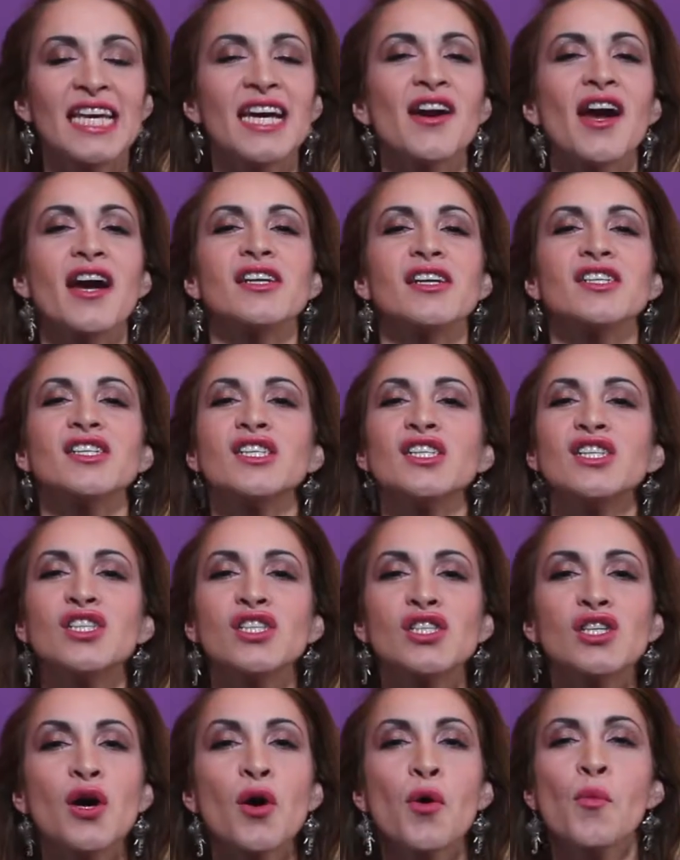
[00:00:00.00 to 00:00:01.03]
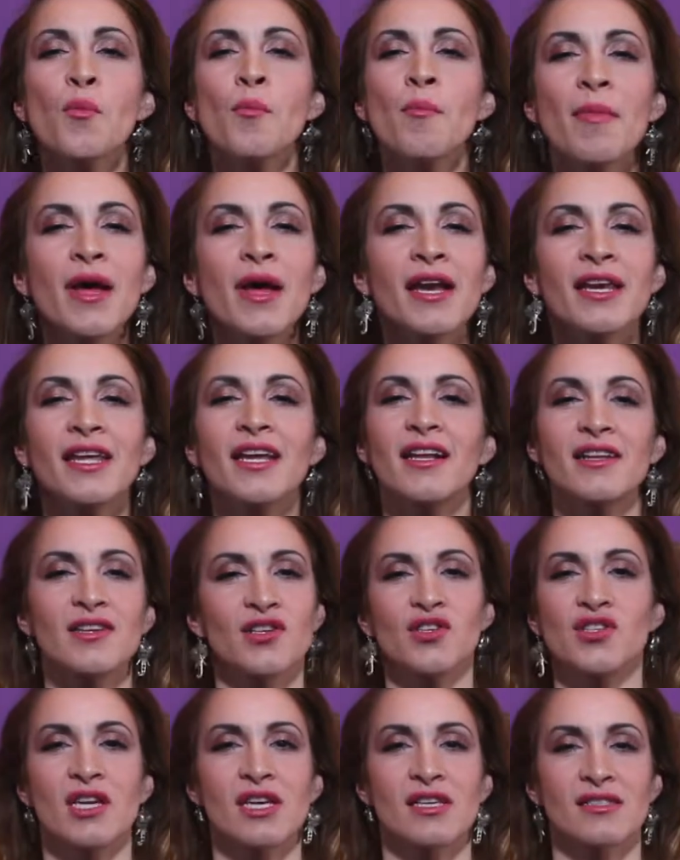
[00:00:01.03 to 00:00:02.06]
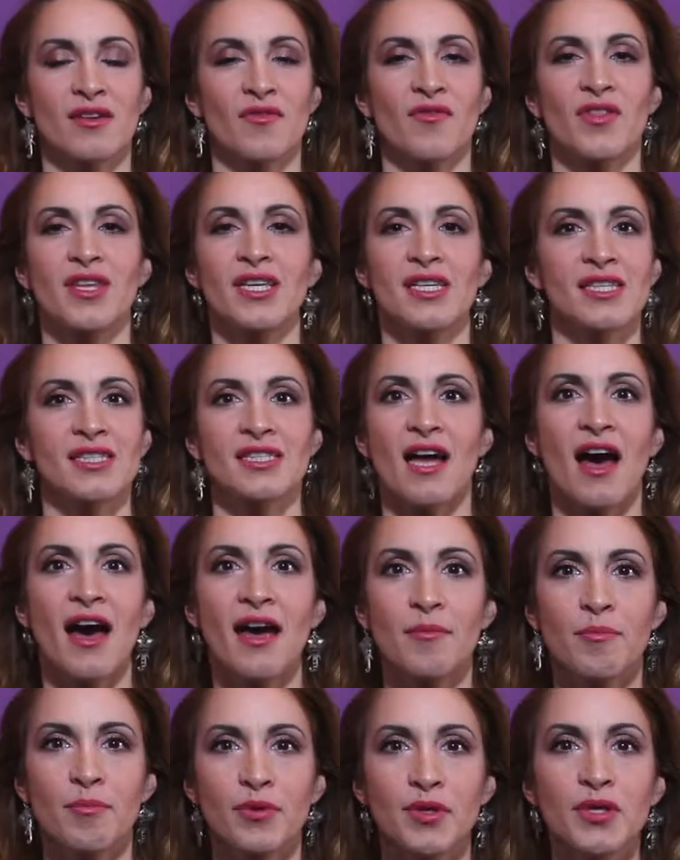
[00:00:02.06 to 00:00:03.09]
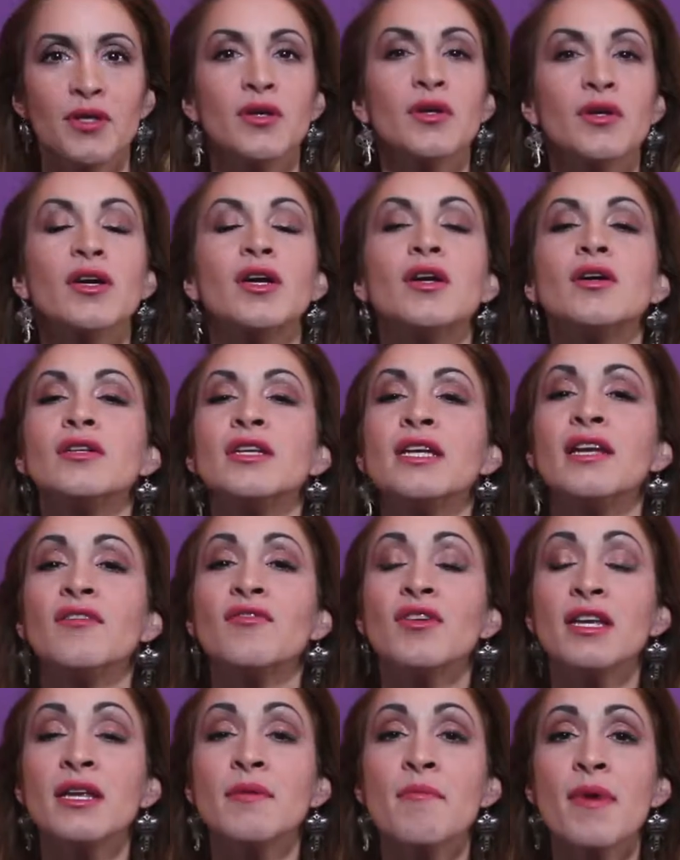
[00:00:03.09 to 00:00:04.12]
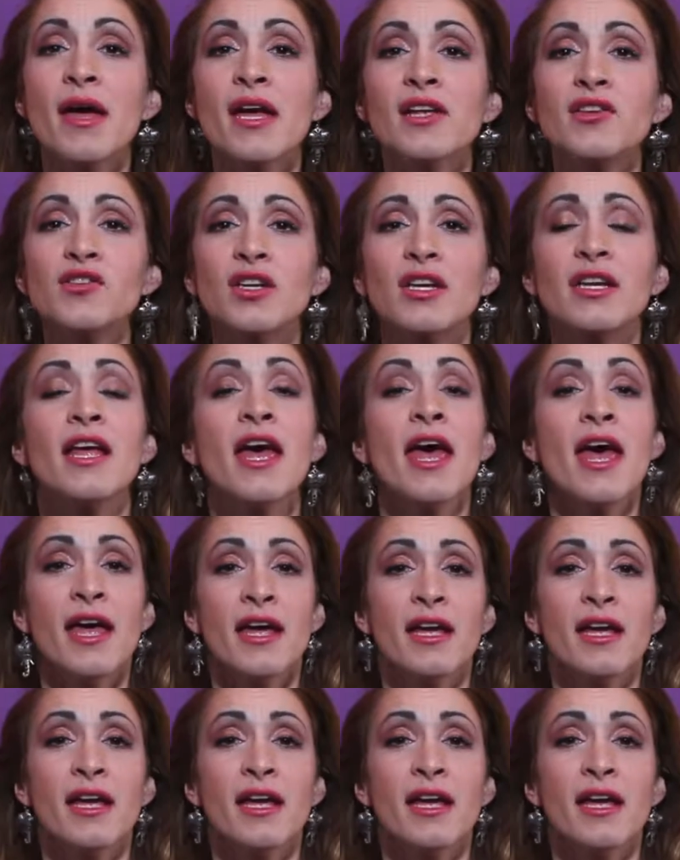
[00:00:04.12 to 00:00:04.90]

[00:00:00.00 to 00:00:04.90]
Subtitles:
There are so many cliches of this type. You couldn't even imagine.